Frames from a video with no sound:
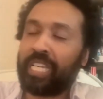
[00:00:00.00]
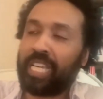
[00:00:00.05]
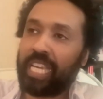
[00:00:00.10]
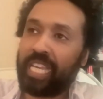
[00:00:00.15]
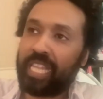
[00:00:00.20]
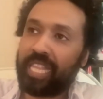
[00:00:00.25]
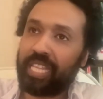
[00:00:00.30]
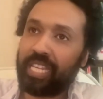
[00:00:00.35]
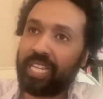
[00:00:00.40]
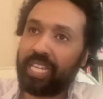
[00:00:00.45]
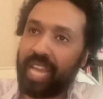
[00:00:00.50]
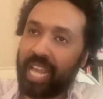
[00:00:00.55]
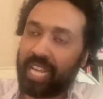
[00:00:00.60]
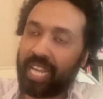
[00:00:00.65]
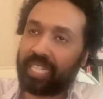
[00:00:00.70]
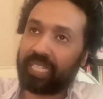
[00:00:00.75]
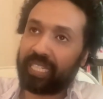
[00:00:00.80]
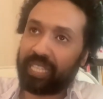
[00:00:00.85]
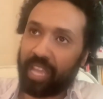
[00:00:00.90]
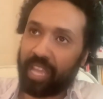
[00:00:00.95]
in the
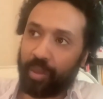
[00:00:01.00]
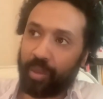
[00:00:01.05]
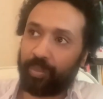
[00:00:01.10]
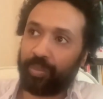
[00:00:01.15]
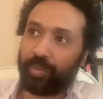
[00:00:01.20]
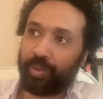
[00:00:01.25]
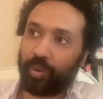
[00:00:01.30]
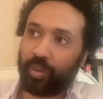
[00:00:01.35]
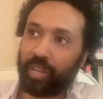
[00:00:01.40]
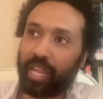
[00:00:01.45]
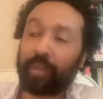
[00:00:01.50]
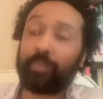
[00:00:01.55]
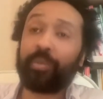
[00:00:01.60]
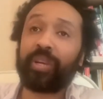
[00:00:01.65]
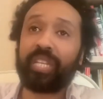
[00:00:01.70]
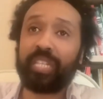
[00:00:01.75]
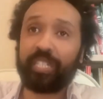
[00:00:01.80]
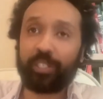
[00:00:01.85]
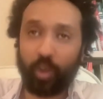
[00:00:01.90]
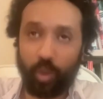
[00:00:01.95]
next step, you're like,
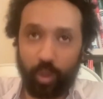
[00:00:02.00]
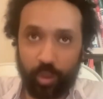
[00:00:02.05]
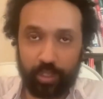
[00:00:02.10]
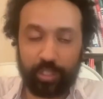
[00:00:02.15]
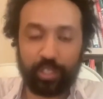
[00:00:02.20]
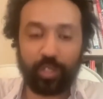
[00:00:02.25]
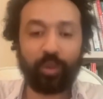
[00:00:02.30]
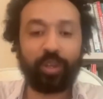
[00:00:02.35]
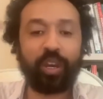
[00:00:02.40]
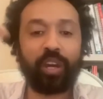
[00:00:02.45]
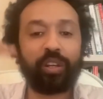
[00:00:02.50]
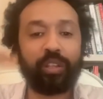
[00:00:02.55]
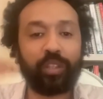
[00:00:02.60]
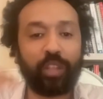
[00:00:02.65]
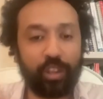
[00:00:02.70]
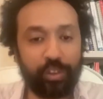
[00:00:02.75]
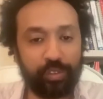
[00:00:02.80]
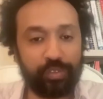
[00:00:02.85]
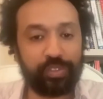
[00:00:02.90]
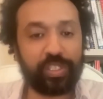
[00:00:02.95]
but he's also got a
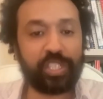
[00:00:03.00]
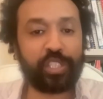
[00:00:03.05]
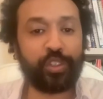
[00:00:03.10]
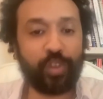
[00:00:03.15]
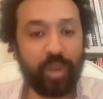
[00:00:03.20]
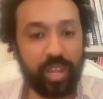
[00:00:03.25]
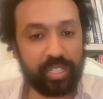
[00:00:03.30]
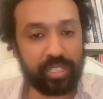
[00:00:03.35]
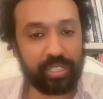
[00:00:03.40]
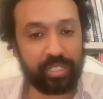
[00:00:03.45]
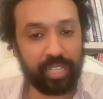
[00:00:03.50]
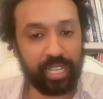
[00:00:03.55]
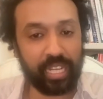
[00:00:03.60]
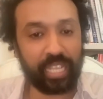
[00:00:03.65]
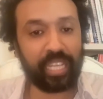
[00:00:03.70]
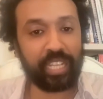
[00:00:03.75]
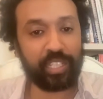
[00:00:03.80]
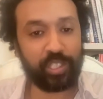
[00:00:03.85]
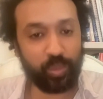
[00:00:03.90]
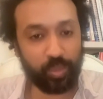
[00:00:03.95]
lot of stress and
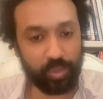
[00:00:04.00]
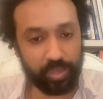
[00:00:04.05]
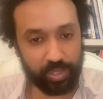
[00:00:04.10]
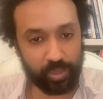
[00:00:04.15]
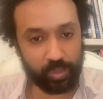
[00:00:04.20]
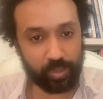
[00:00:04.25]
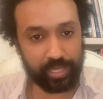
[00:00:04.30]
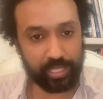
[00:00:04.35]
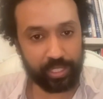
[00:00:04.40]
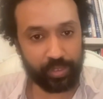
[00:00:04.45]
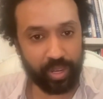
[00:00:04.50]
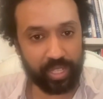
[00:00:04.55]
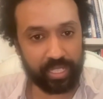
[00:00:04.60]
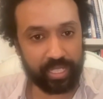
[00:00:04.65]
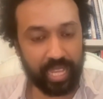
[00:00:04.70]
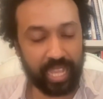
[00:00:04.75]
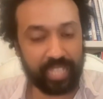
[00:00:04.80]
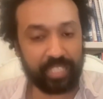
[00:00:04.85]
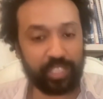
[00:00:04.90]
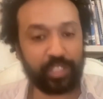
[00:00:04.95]
it gets worse with
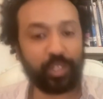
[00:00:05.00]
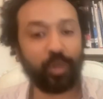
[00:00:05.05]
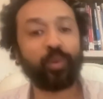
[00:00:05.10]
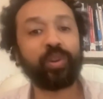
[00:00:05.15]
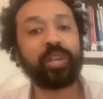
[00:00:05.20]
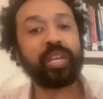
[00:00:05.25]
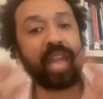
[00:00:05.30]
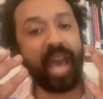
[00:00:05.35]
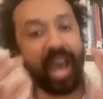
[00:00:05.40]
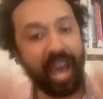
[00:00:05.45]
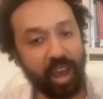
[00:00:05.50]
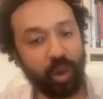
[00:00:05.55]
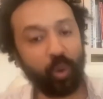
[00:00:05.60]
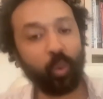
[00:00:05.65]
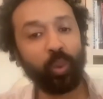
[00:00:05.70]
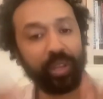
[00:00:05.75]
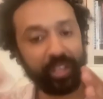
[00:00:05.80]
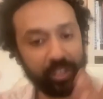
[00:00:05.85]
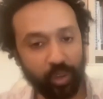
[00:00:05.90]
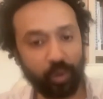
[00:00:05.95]
stress. And so now
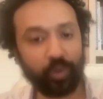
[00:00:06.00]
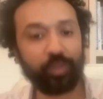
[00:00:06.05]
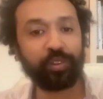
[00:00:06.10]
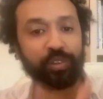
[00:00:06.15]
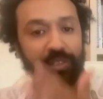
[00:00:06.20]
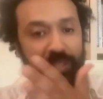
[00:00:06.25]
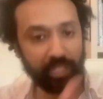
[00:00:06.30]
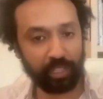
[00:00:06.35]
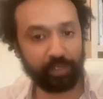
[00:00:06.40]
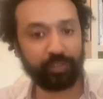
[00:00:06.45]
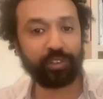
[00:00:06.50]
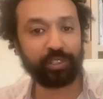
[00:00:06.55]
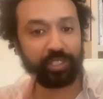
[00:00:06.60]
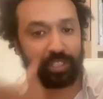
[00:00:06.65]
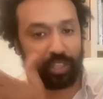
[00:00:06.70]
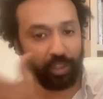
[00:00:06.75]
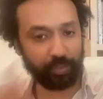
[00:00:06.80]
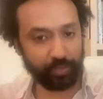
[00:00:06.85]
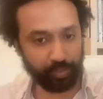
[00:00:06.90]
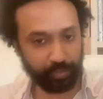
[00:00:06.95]
we know there's liver
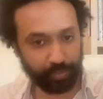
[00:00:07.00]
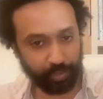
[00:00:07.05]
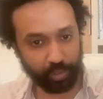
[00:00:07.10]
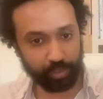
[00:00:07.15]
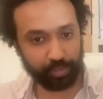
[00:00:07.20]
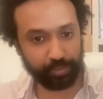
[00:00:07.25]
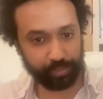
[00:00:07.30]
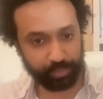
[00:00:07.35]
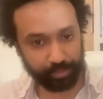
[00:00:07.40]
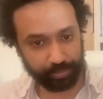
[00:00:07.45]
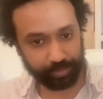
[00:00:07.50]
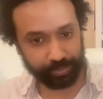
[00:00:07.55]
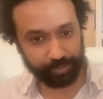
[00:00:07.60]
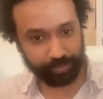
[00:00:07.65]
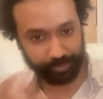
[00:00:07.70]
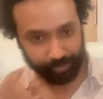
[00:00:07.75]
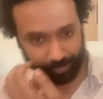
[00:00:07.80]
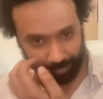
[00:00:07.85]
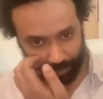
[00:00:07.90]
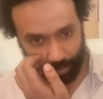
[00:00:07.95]
stuff involved,
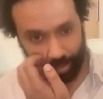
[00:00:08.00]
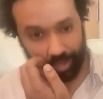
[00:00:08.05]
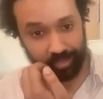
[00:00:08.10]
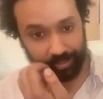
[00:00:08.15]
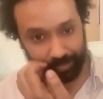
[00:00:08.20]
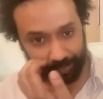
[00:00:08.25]
right?